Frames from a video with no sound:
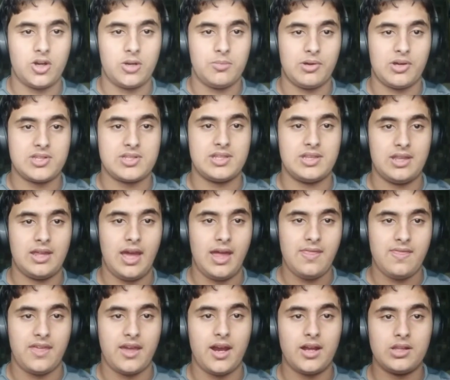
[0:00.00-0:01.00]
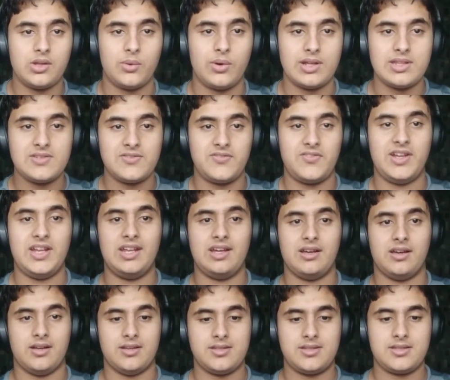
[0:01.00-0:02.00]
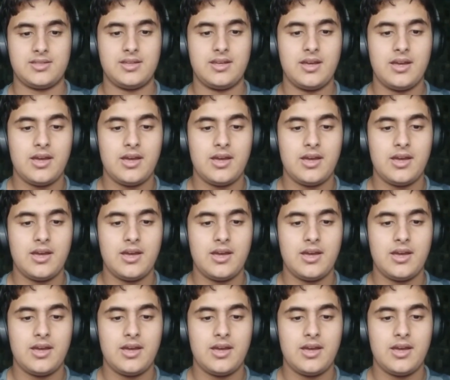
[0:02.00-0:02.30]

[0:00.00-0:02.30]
because in the end, they are the ones feeding us.